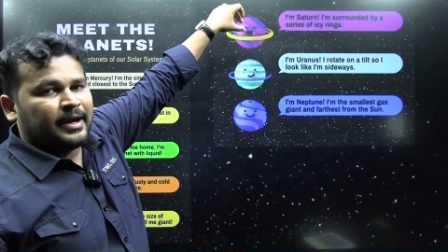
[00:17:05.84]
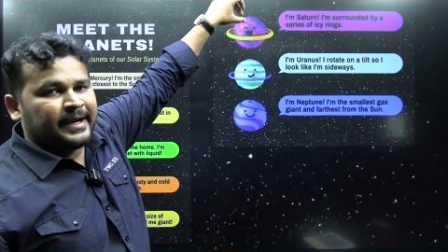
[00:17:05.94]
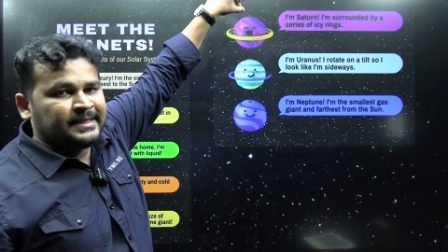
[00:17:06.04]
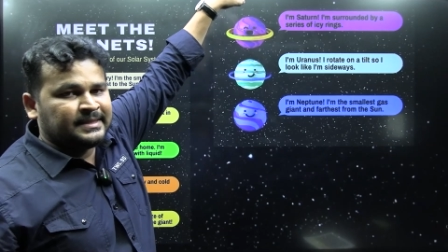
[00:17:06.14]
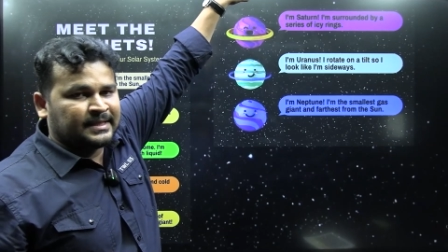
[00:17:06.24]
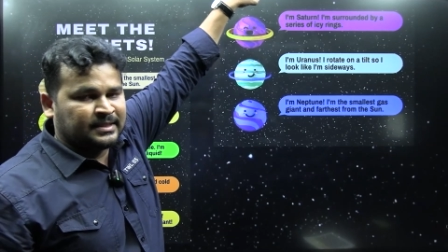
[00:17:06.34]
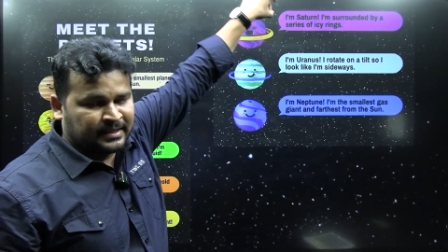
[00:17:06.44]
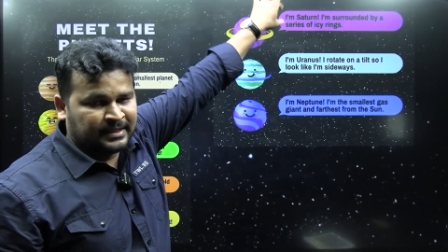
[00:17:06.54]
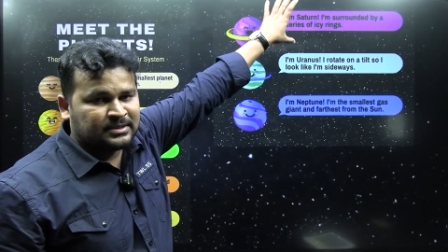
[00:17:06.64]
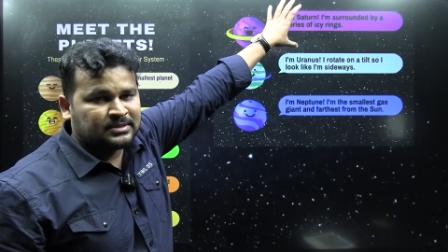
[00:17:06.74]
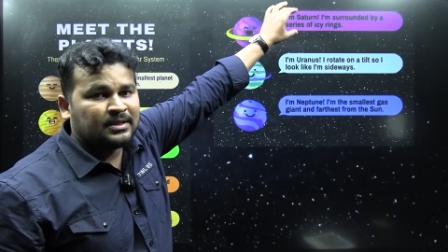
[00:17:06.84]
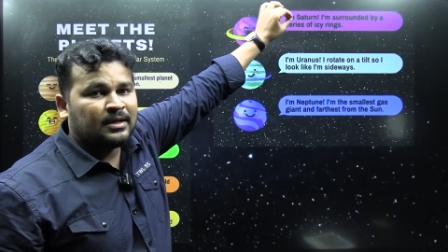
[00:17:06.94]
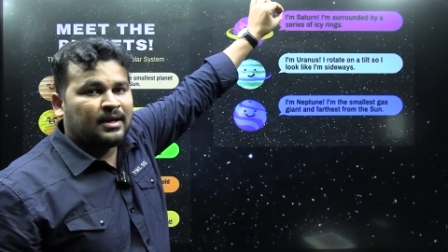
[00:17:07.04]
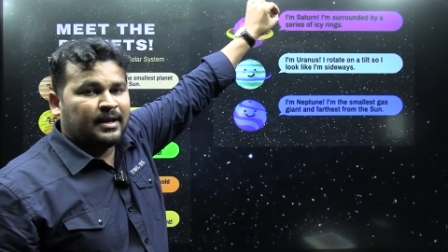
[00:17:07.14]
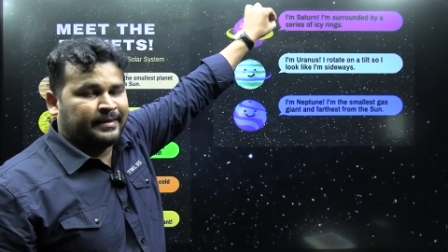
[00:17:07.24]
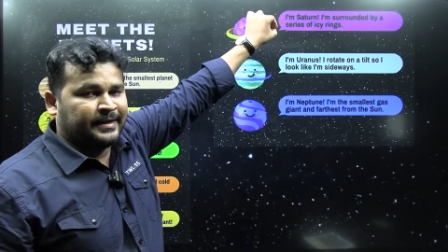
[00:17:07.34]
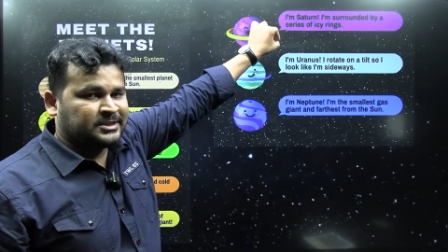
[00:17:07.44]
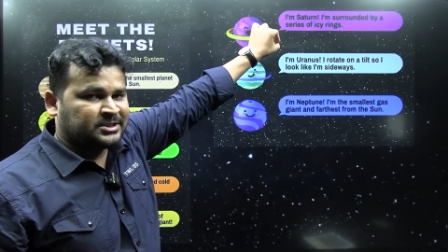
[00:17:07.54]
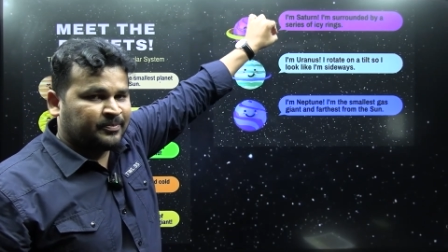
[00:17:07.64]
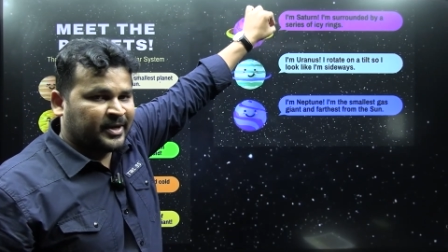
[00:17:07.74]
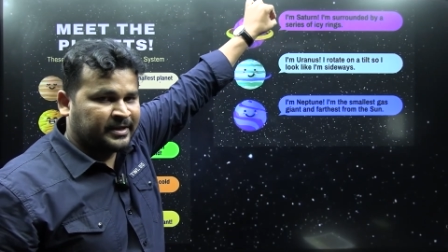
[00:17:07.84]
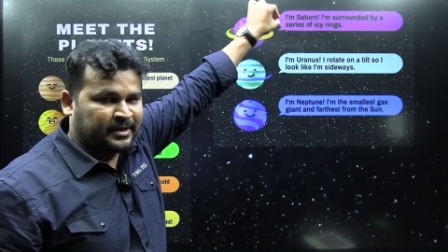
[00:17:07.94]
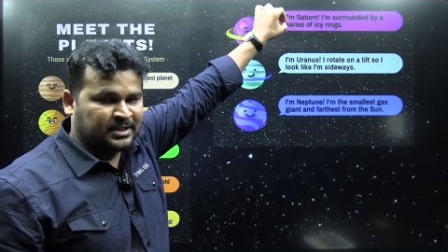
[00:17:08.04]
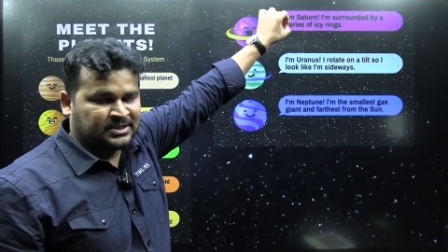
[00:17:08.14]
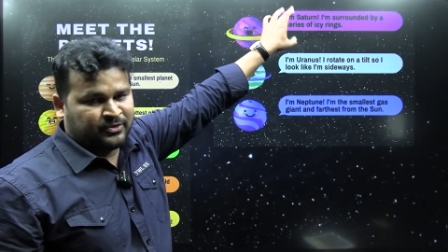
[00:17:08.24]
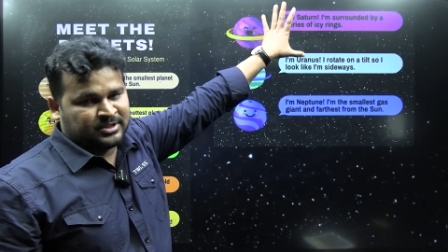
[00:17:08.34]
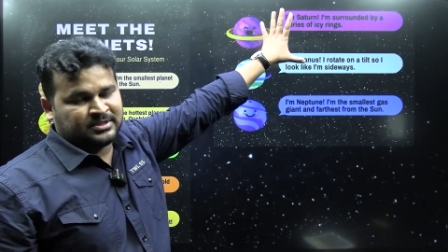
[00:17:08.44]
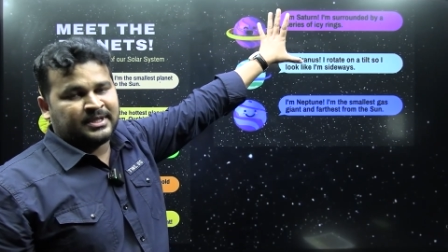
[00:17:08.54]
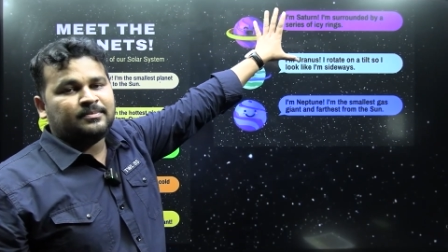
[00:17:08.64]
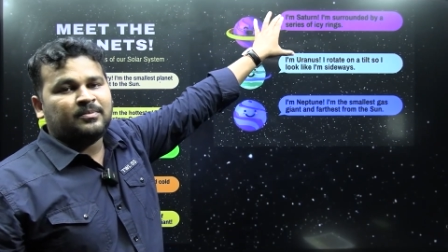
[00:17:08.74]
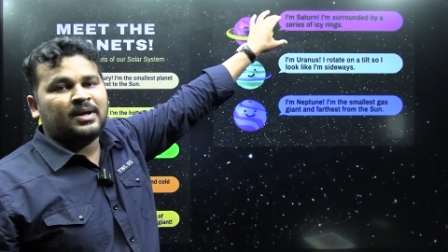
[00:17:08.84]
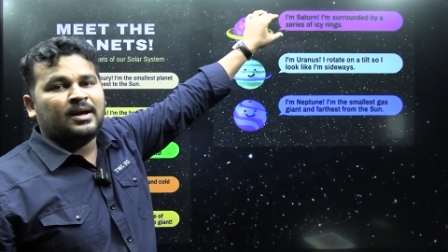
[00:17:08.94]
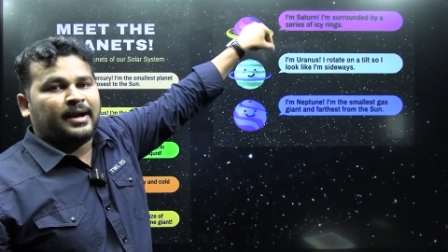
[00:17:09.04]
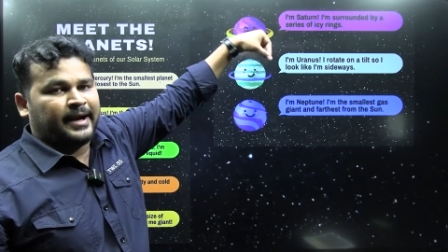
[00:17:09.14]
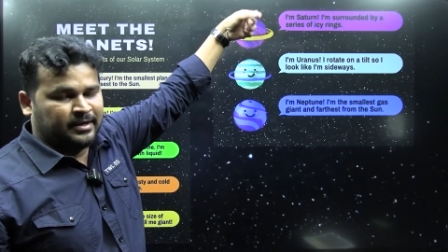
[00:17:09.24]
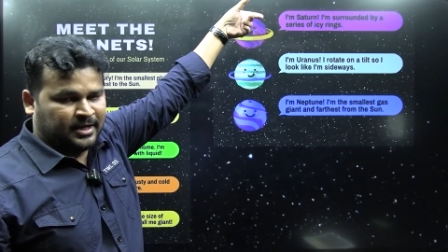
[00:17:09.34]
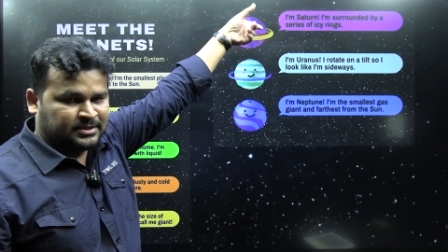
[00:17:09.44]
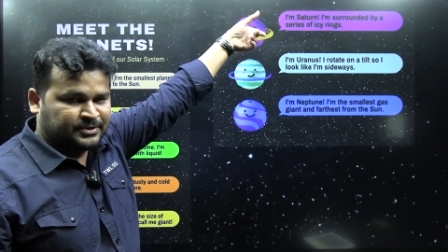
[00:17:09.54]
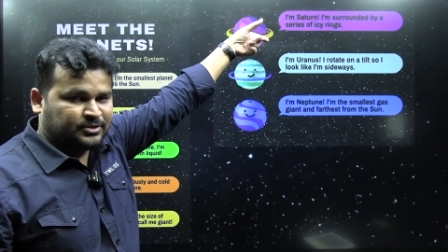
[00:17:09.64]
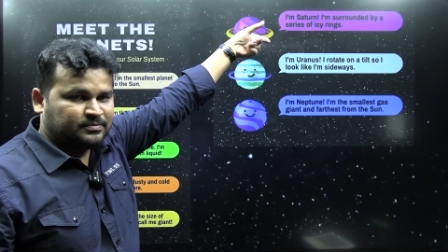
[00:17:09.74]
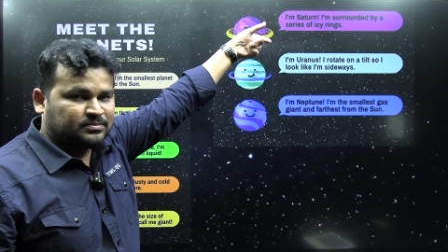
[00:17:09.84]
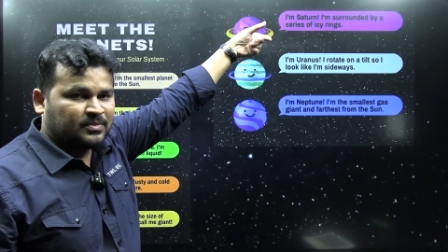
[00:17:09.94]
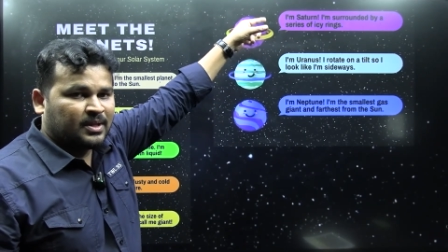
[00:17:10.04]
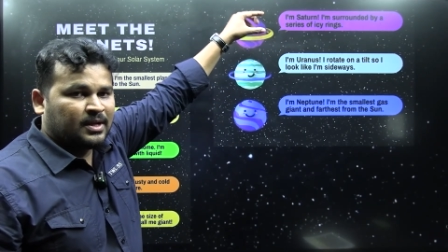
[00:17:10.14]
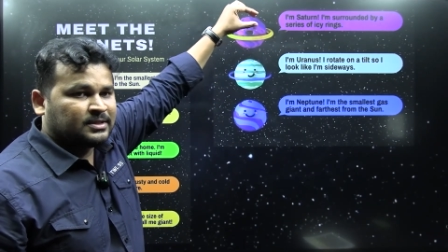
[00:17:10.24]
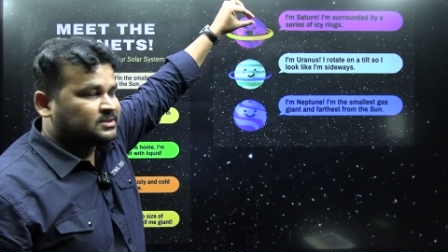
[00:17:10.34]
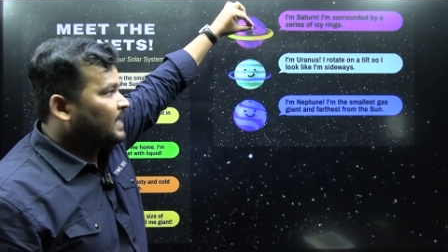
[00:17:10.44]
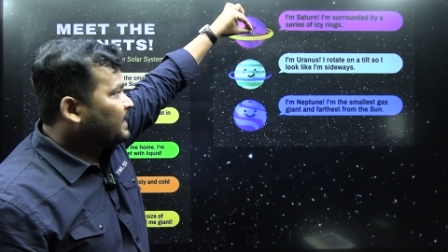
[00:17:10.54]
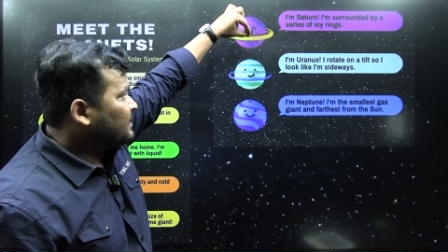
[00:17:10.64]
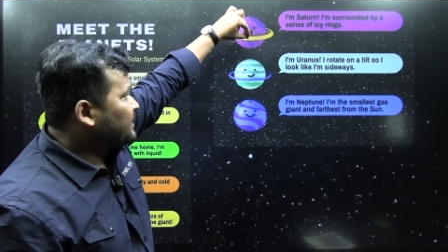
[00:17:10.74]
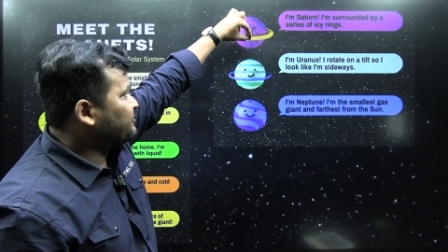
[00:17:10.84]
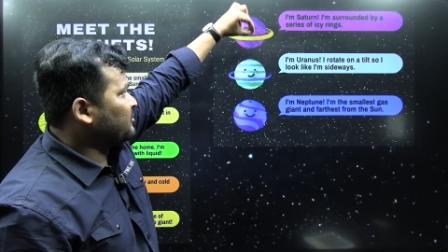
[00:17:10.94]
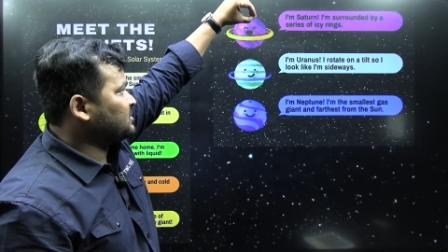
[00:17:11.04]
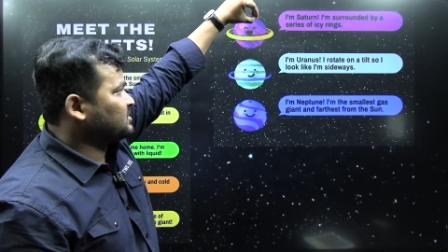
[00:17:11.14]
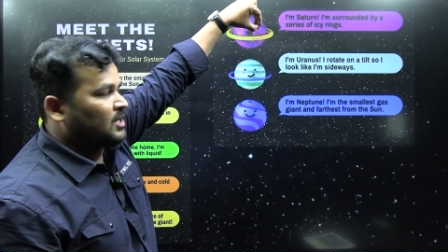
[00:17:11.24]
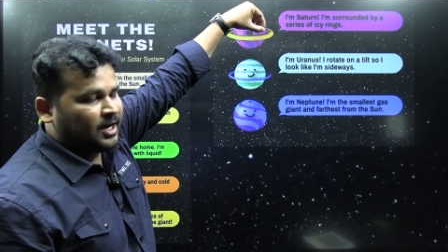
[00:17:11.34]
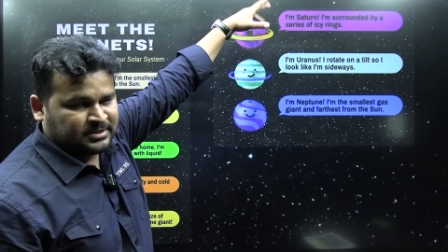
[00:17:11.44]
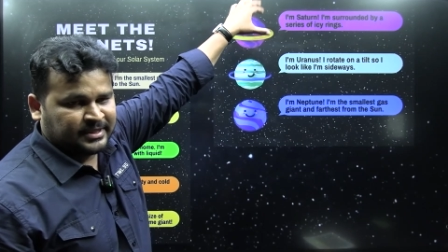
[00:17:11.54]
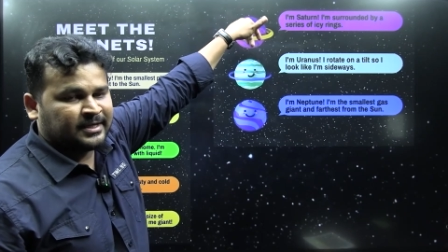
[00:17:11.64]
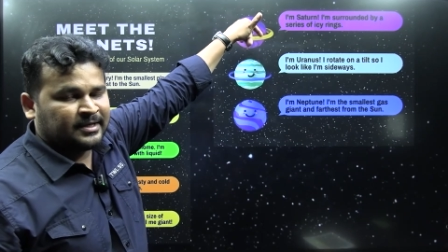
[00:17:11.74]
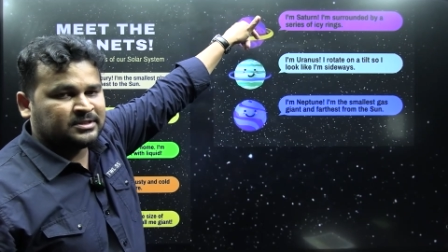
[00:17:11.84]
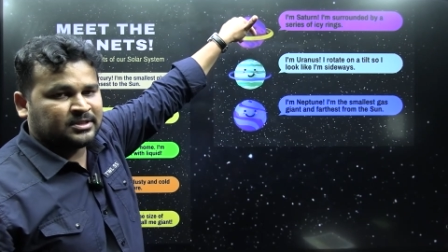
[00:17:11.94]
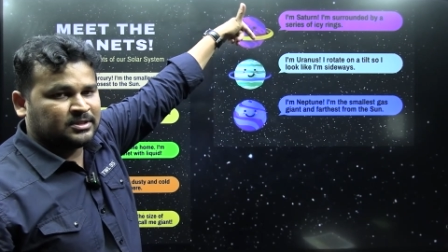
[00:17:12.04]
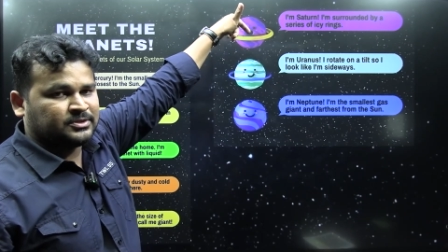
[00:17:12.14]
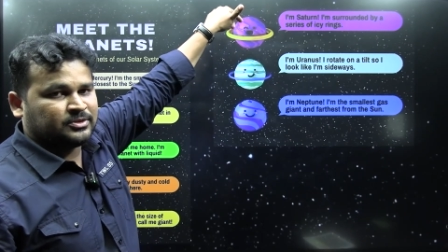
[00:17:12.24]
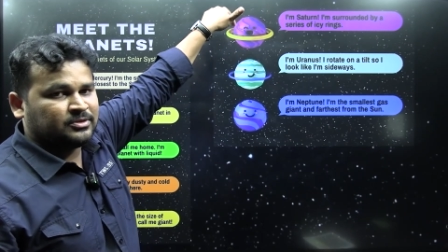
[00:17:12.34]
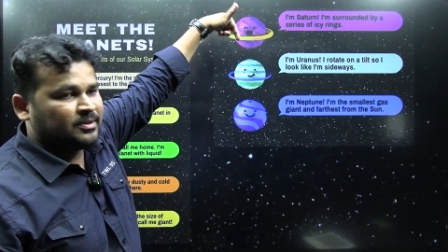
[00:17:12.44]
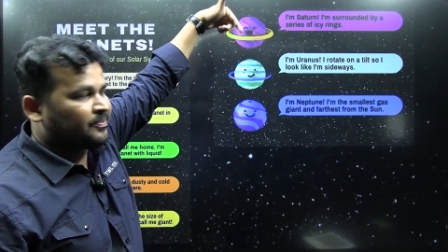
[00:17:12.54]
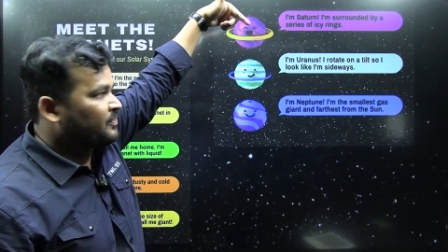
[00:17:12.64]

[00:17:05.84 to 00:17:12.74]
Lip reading: In that rings, dust particles was there, and also satellites also